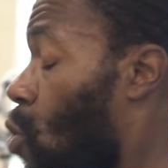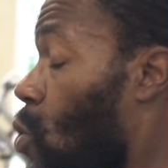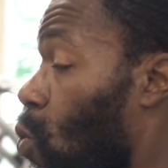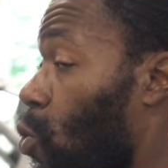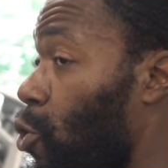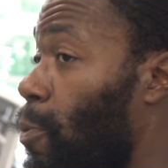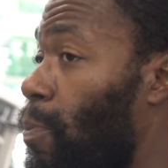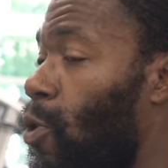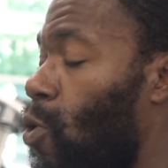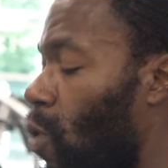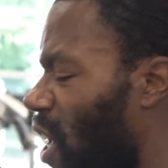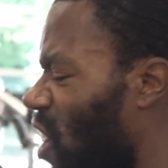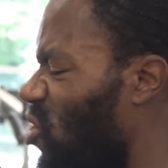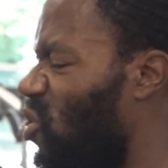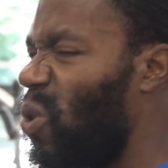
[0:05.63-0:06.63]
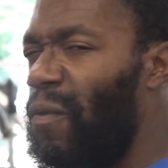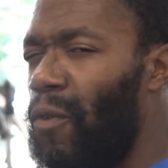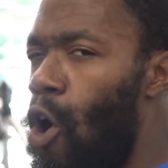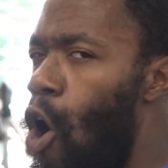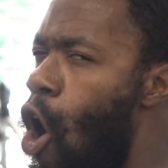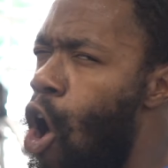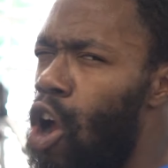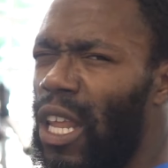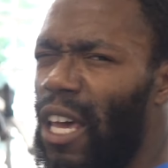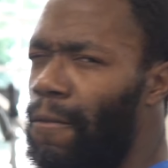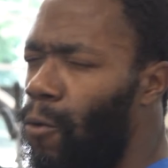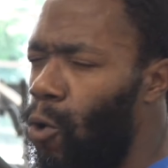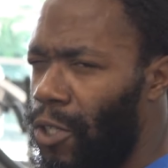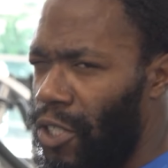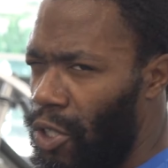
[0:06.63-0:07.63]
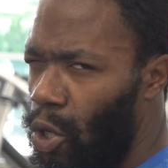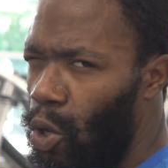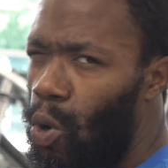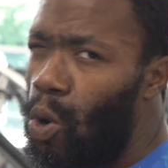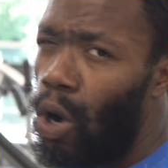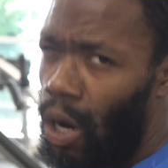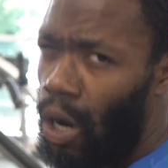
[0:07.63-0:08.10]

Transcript: When you pull here, you're gonna feel all that force in the core.